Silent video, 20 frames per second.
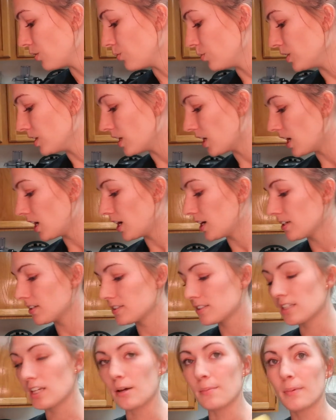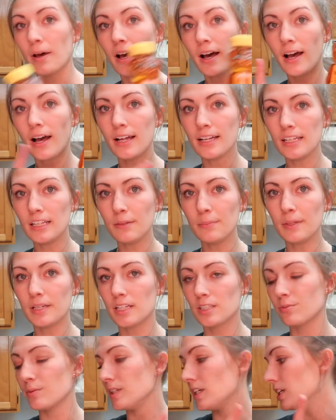We got some honey because we